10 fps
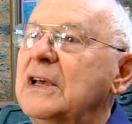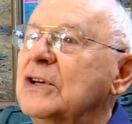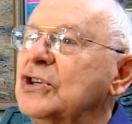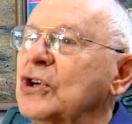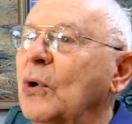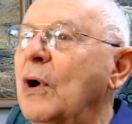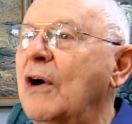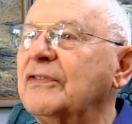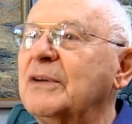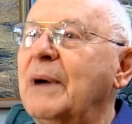show
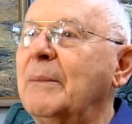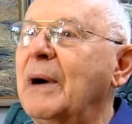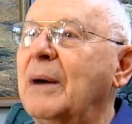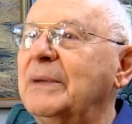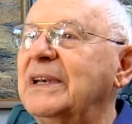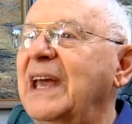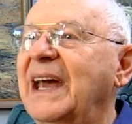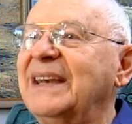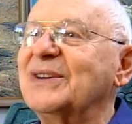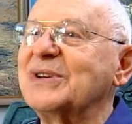off to my mom and
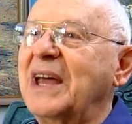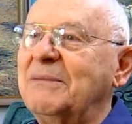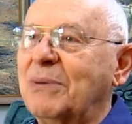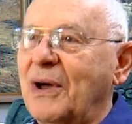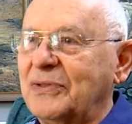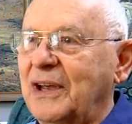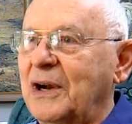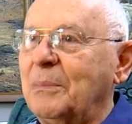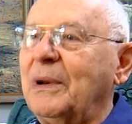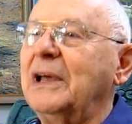dad because I'd brought the
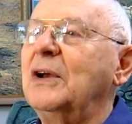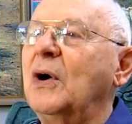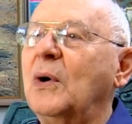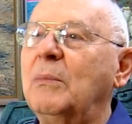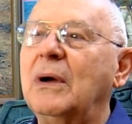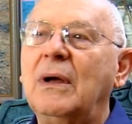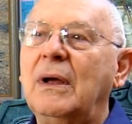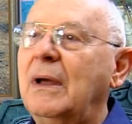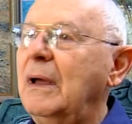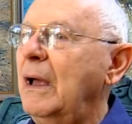airplane home,
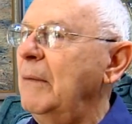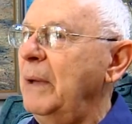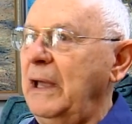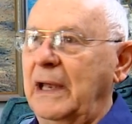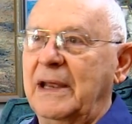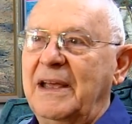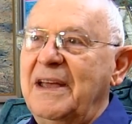man,